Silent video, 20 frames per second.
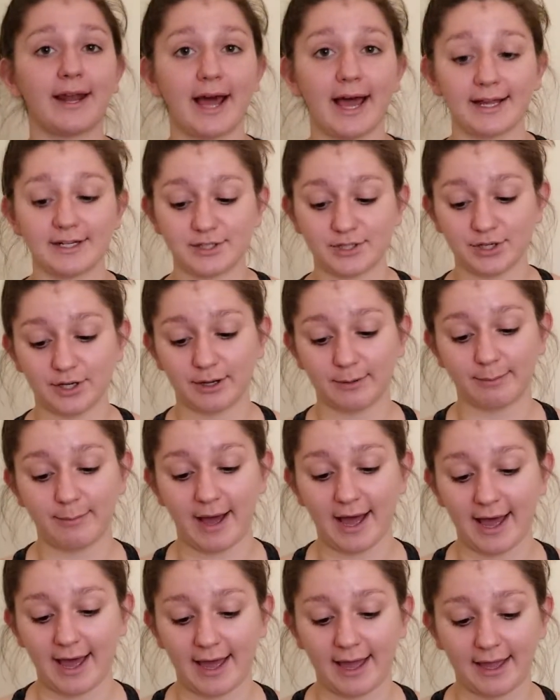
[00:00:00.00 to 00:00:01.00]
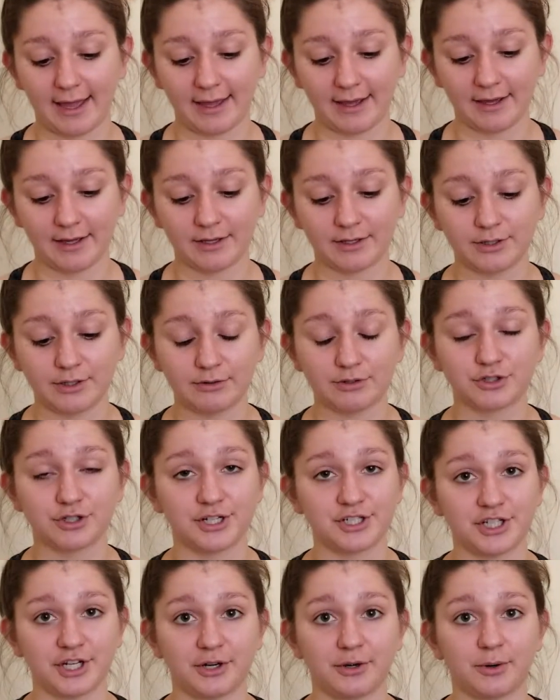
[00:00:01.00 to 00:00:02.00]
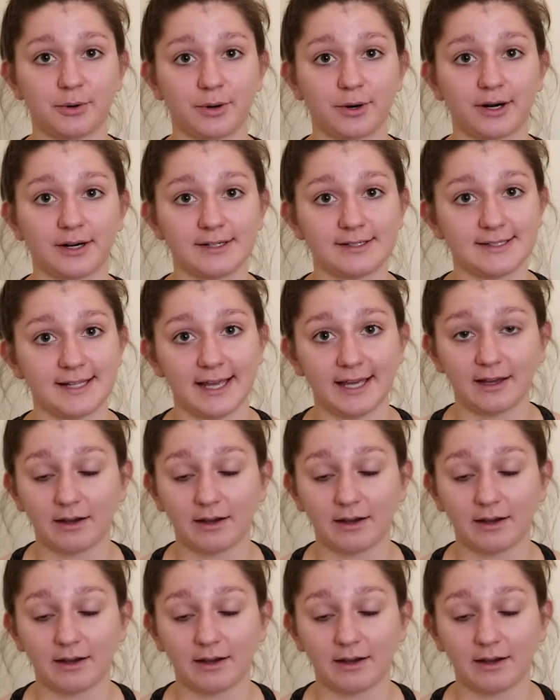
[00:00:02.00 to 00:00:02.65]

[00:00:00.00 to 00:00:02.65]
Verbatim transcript: I took my nutrition course in